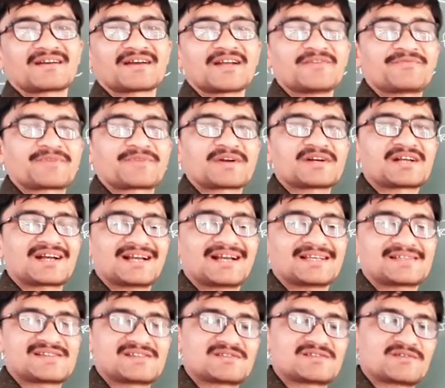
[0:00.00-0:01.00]
different
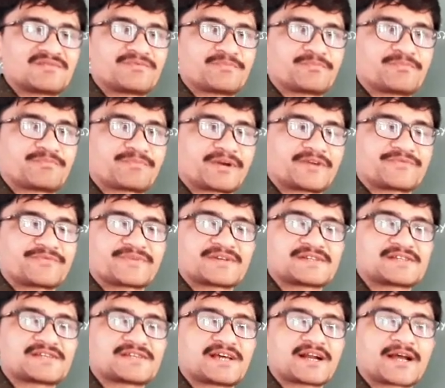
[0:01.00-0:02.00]
classes of
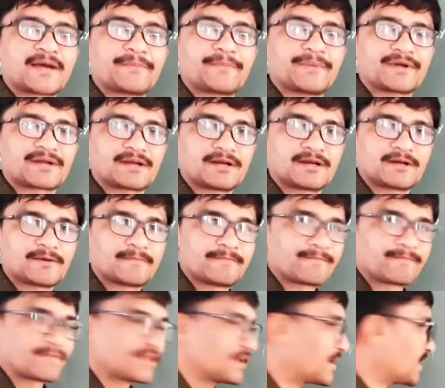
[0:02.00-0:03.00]
preference share capital,
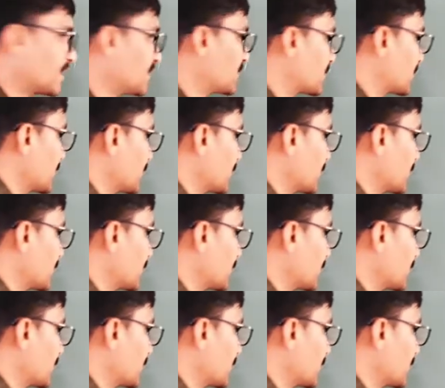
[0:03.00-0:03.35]
right.